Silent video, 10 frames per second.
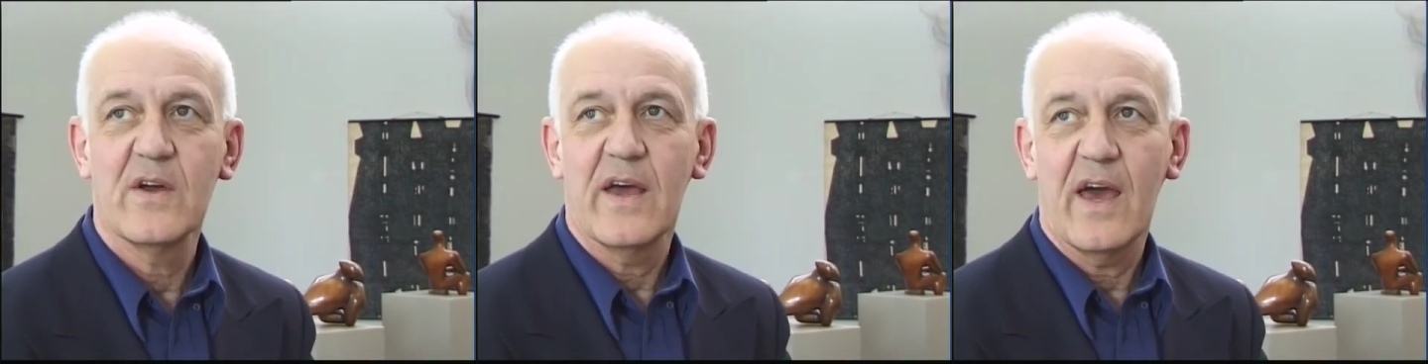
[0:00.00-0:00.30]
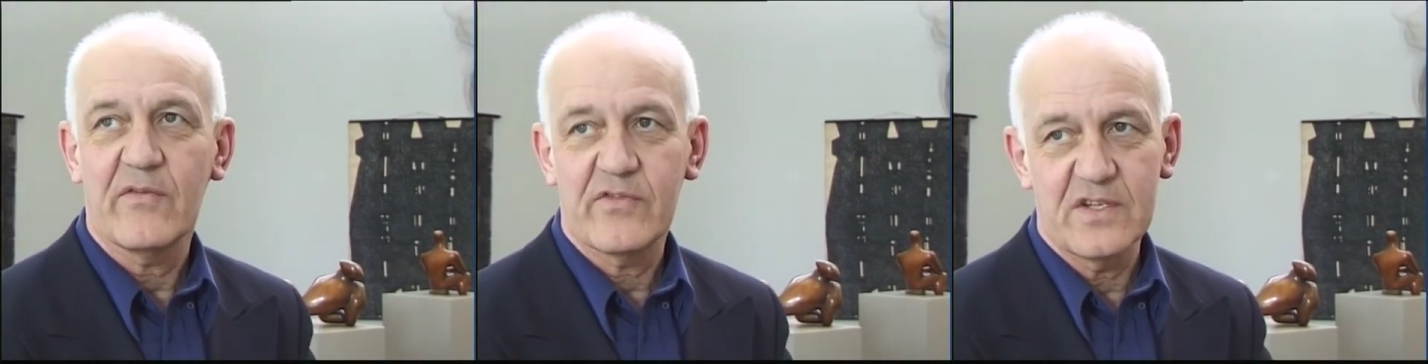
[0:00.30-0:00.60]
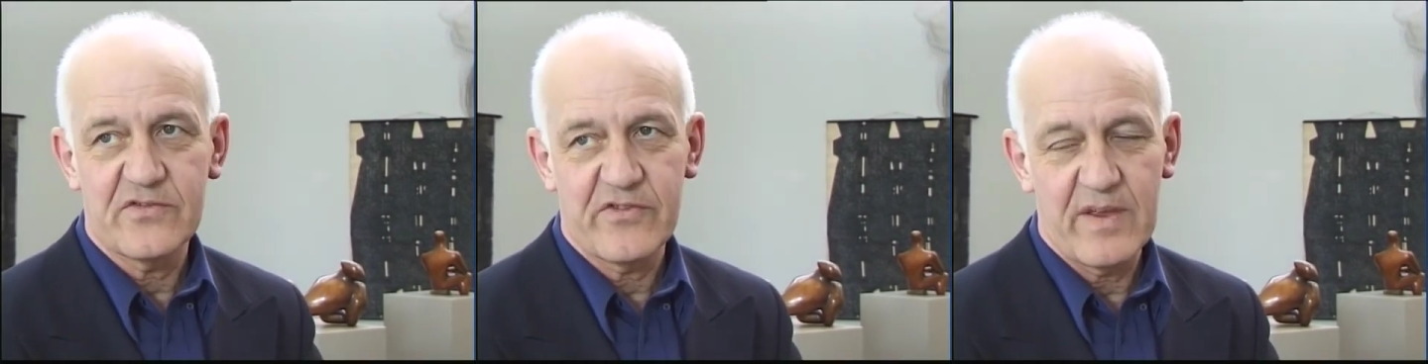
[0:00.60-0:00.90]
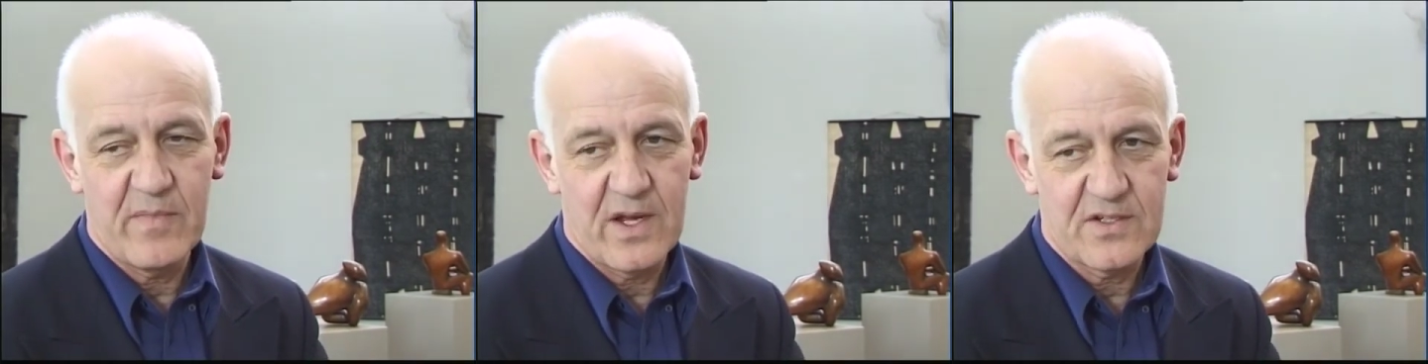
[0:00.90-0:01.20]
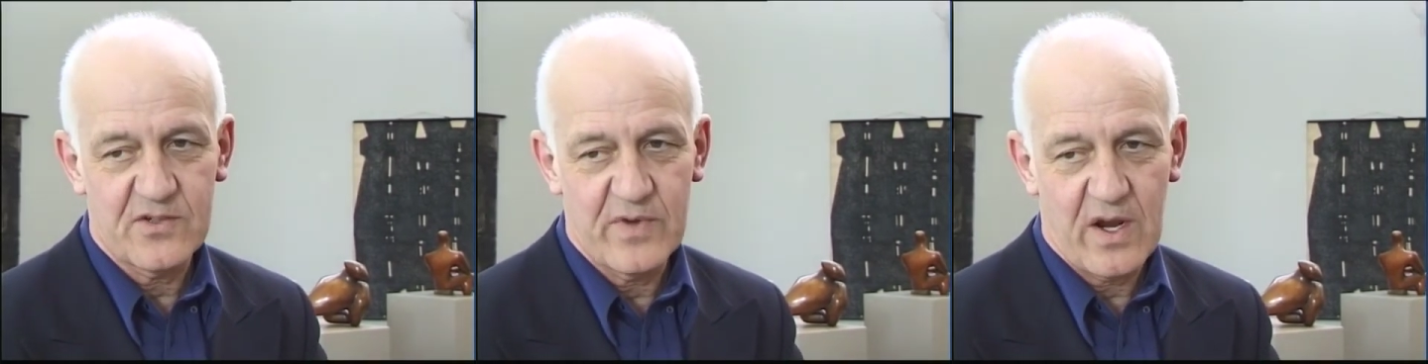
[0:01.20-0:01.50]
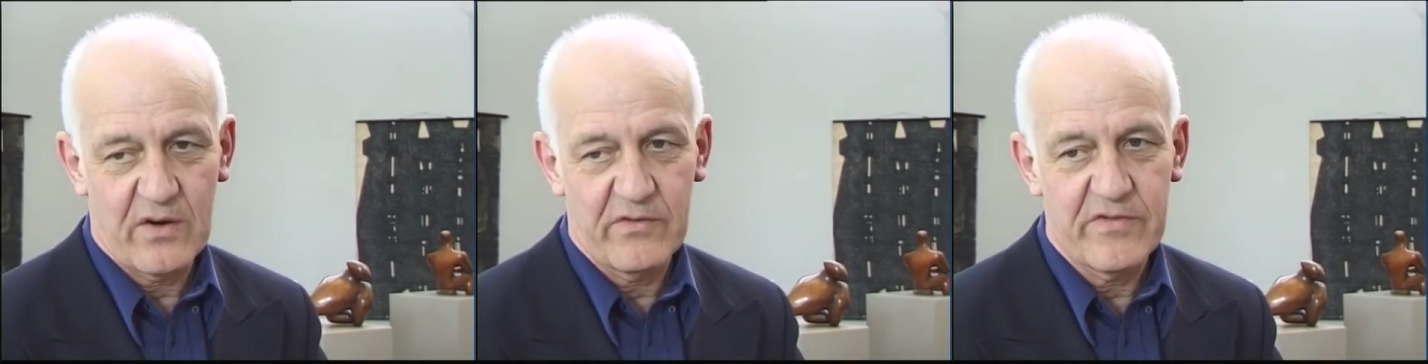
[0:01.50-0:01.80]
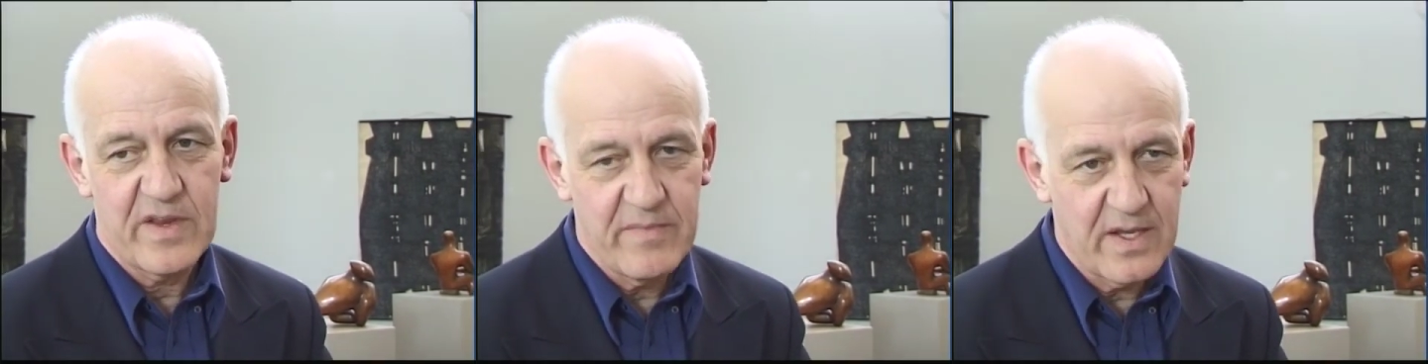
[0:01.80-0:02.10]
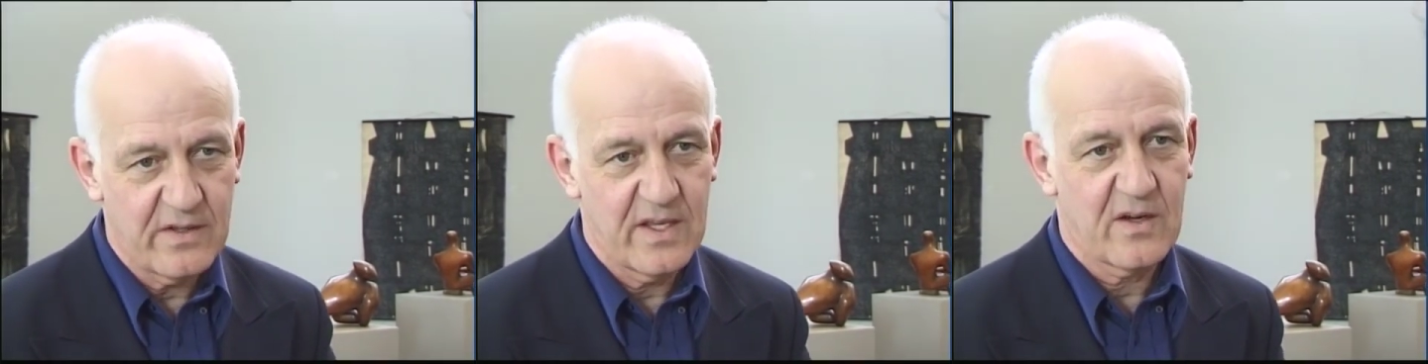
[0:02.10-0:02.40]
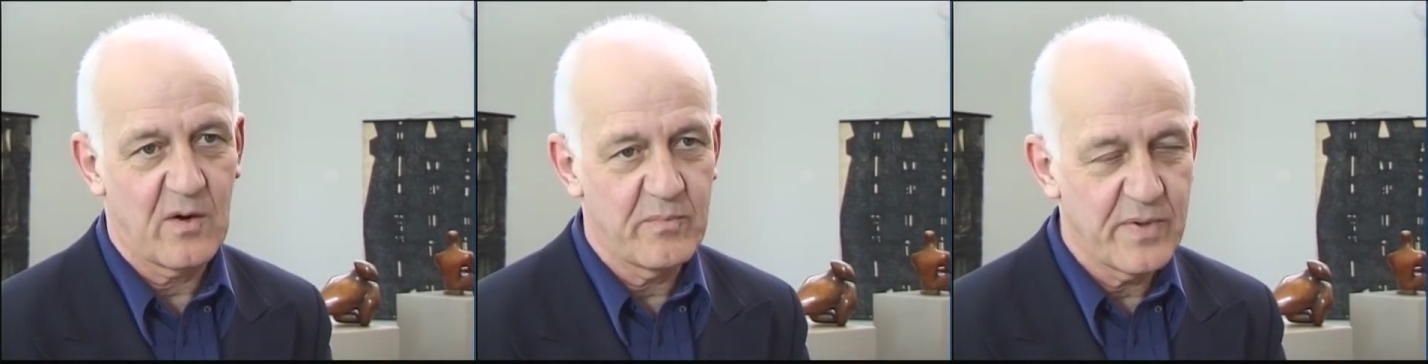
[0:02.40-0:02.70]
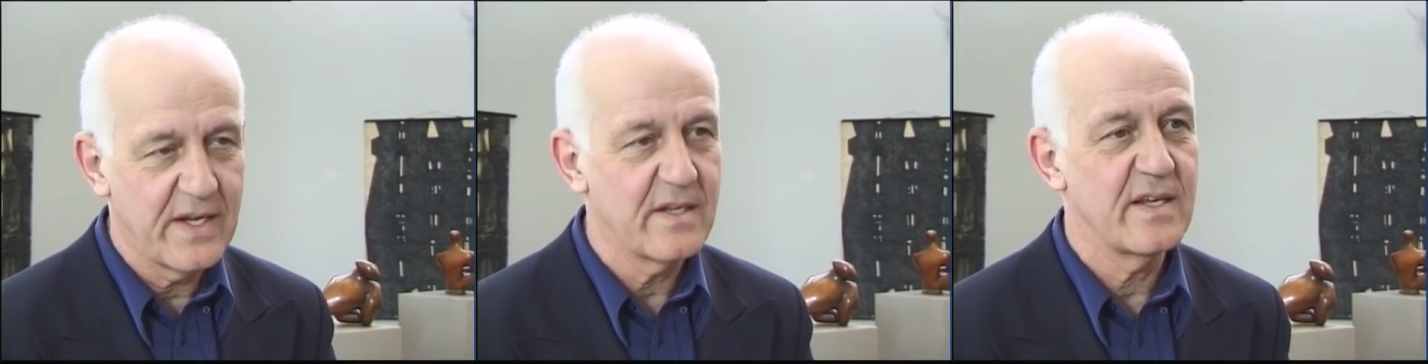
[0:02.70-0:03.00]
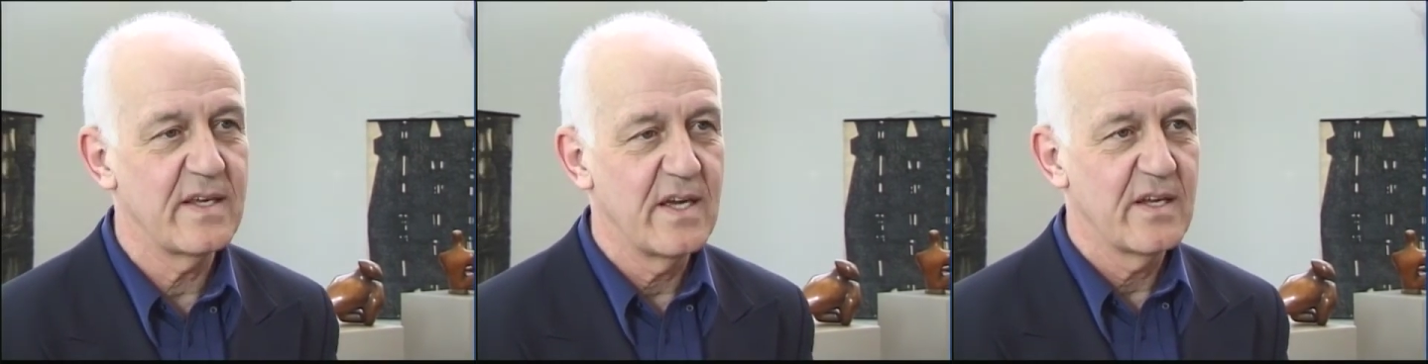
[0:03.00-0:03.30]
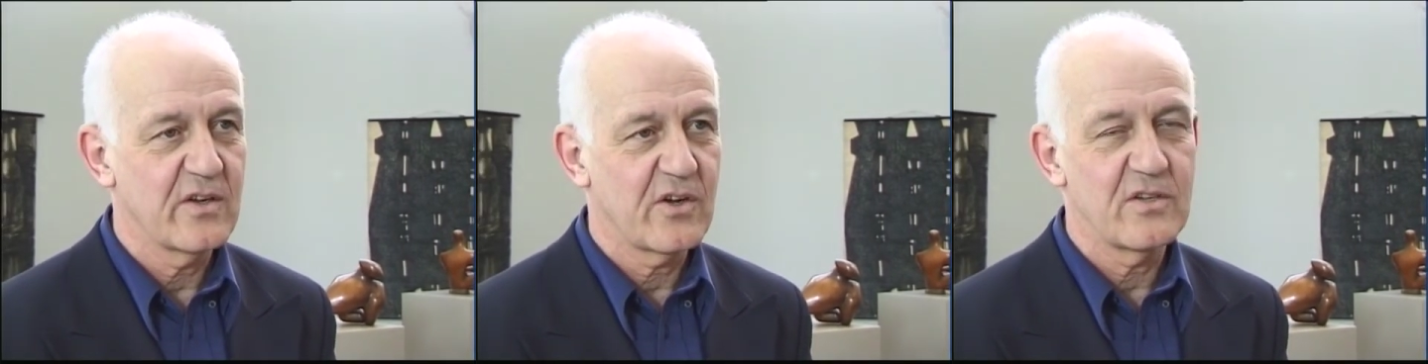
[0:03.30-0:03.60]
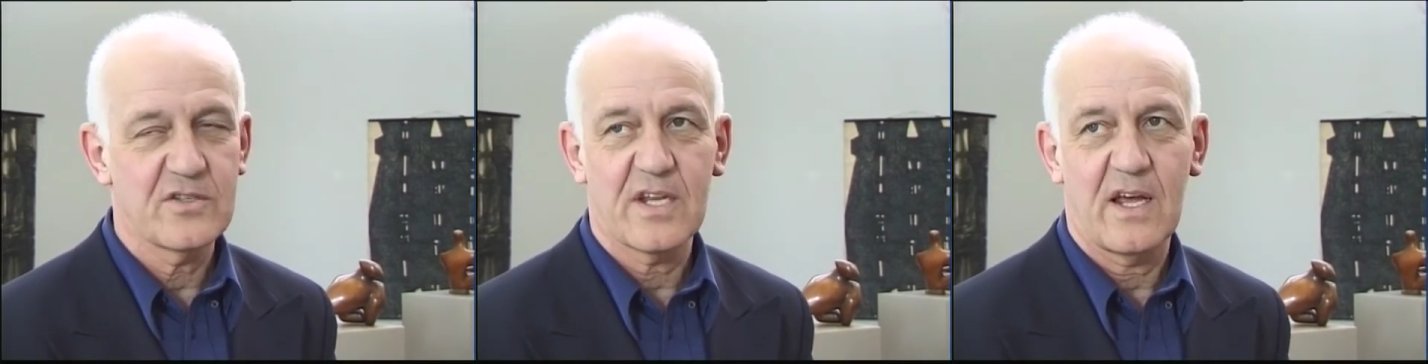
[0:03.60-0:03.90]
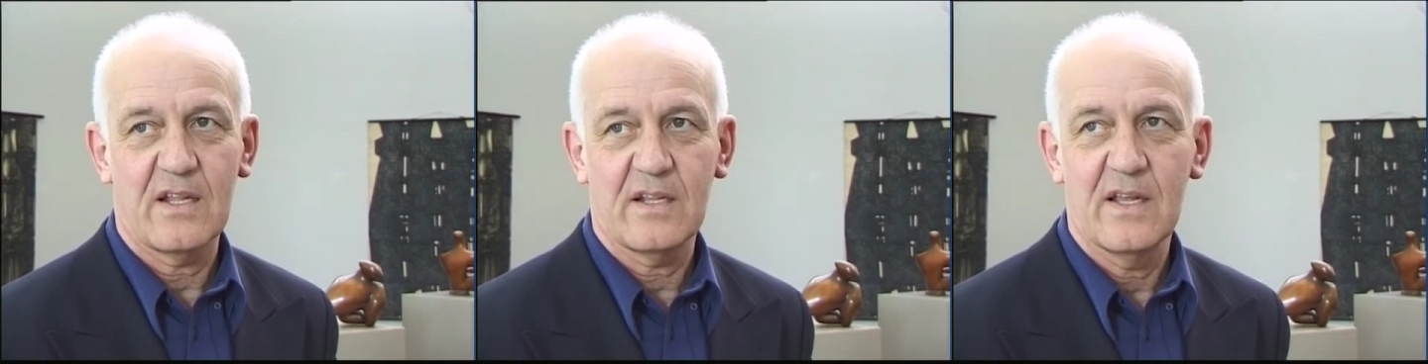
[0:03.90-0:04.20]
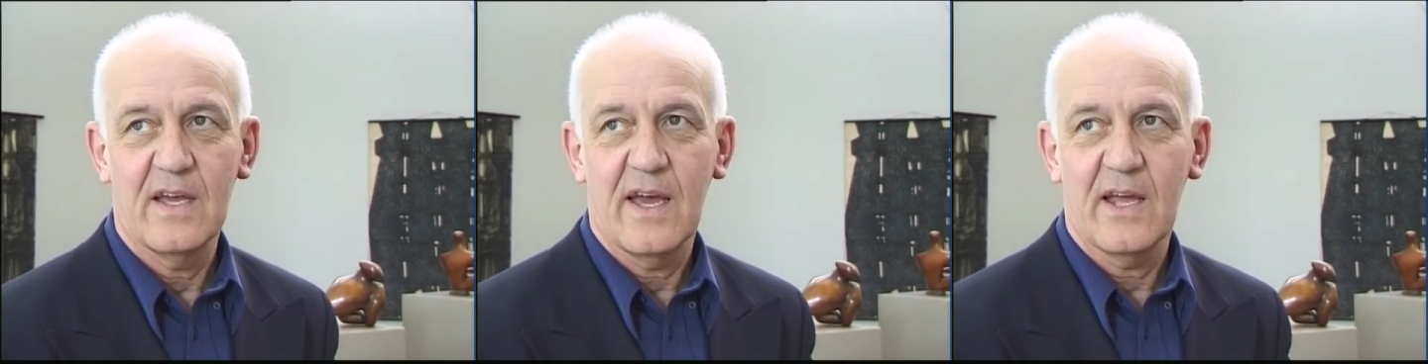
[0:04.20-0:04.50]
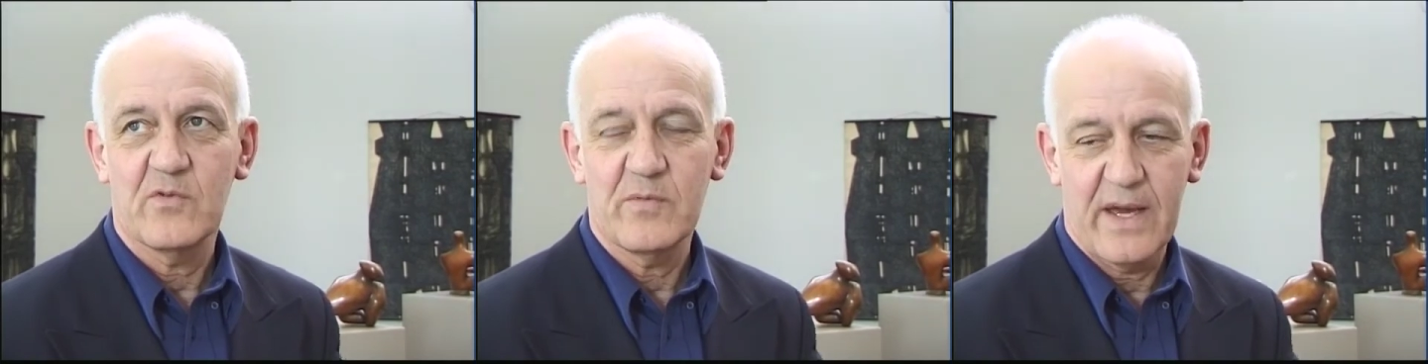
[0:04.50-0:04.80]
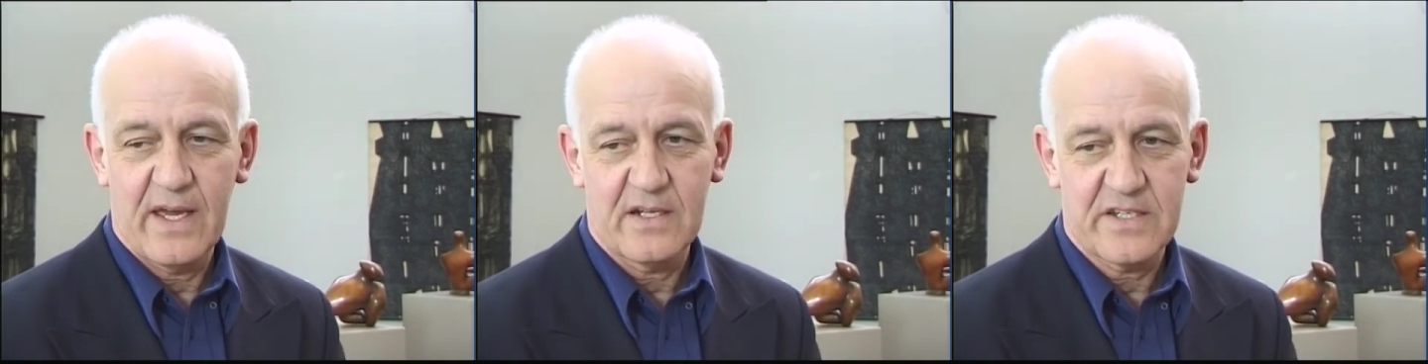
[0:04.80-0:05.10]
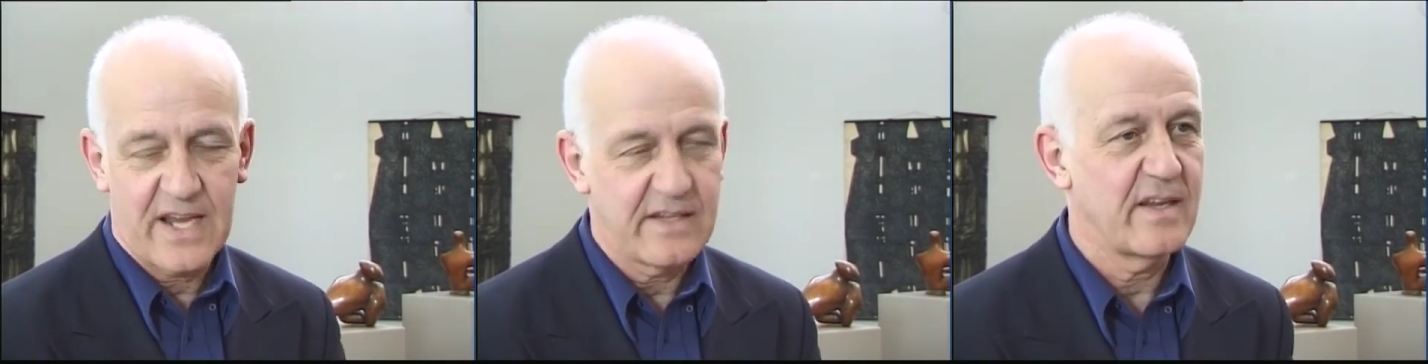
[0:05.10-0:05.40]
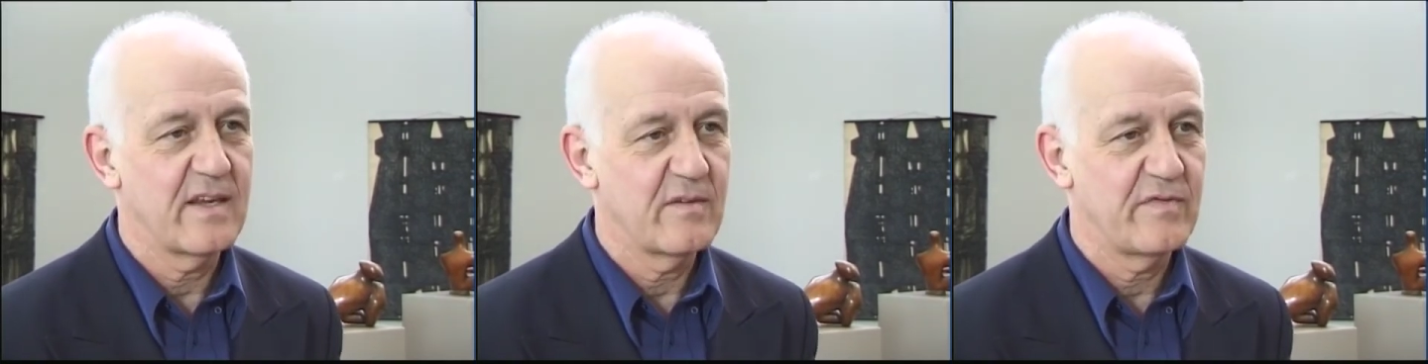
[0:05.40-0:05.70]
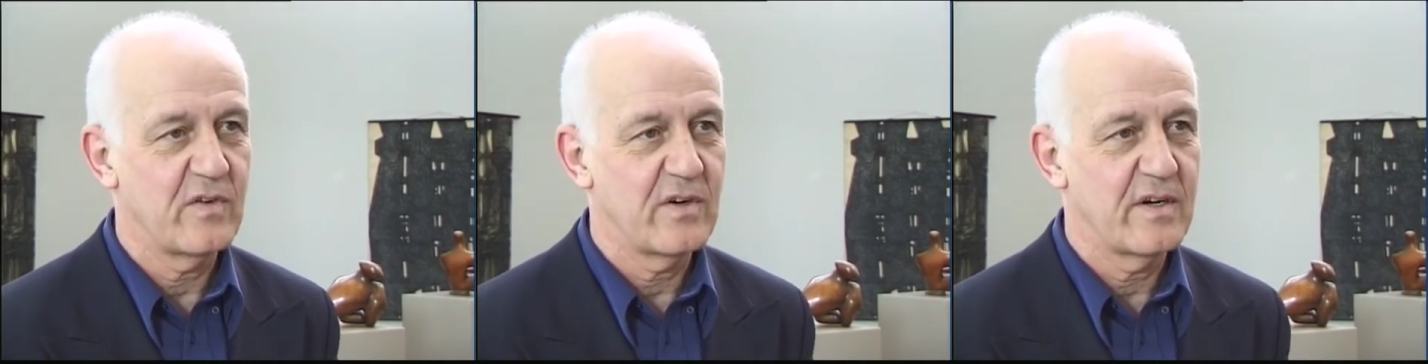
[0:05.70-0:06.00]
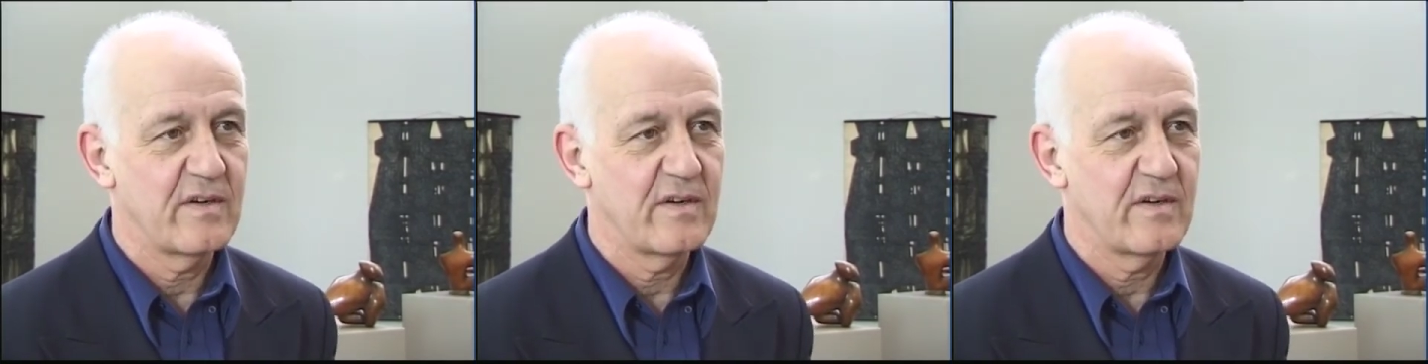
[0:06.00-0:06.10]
every 3 months we are rebuilding completely the Kunsthal, and we make a setting for